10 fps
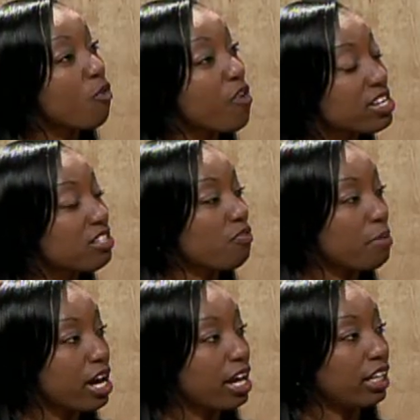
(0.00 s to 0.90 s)
friends of
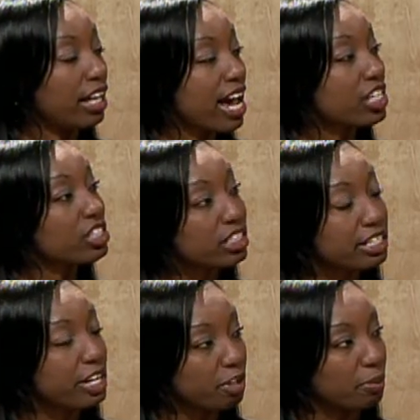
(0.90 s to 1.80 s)
mine actually
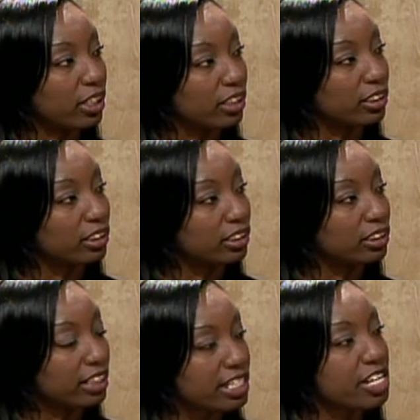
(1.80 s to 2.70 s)
dared me.
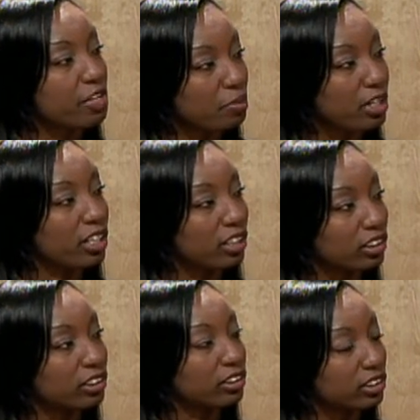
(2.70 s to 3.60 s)
They dared me.
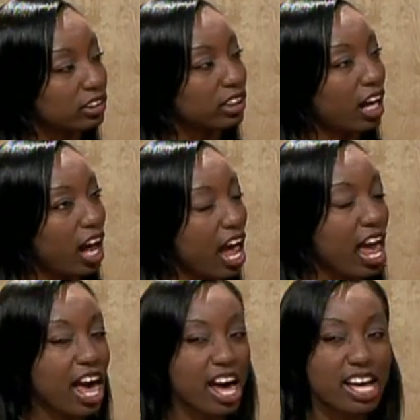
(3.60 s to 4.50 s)

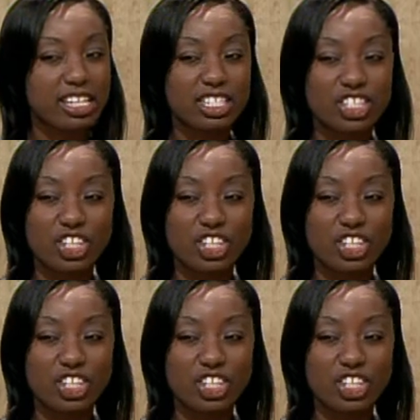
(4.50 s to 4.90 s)
And,